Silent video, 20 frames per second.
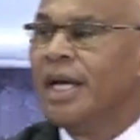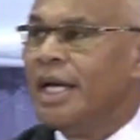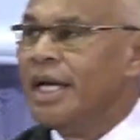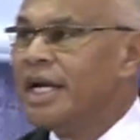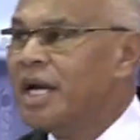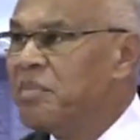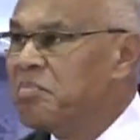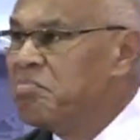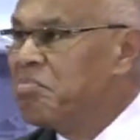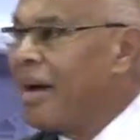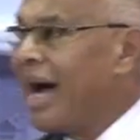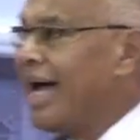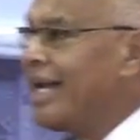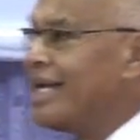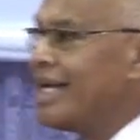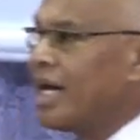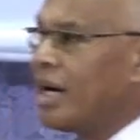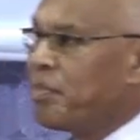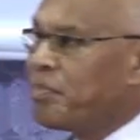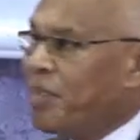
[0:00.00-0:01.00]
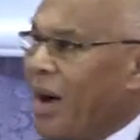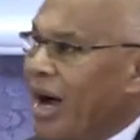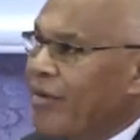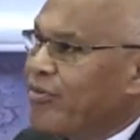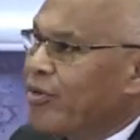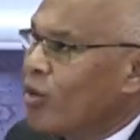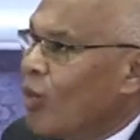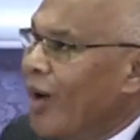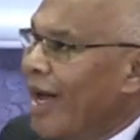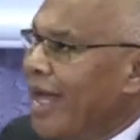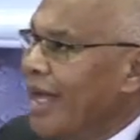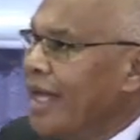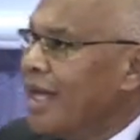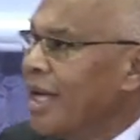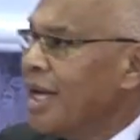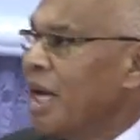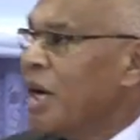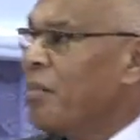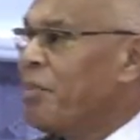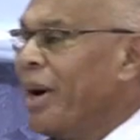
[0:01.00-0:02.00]
in a mighty and a powerful way,
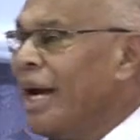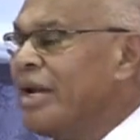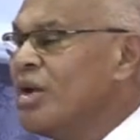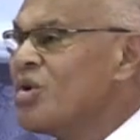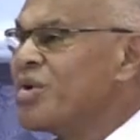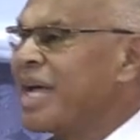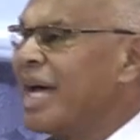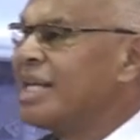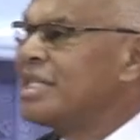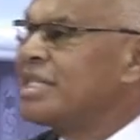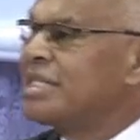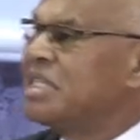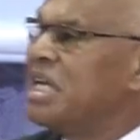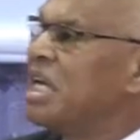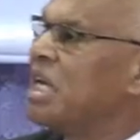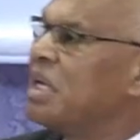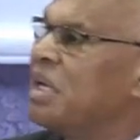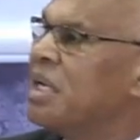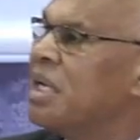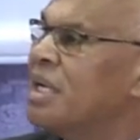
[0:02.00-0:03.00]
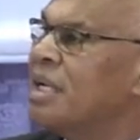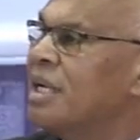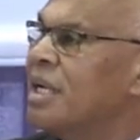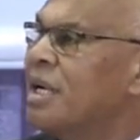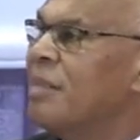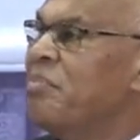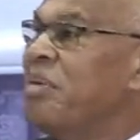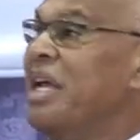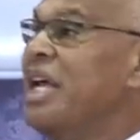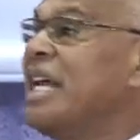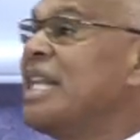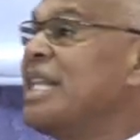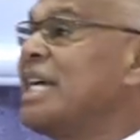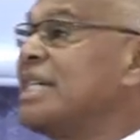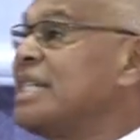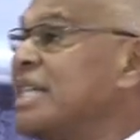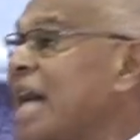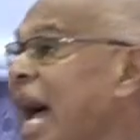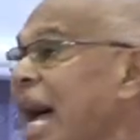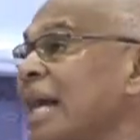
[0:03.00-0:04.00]
but you can still be in the
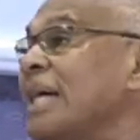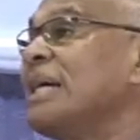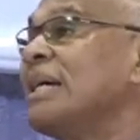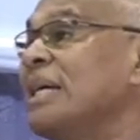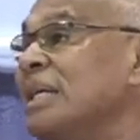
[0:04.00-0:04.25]
dark.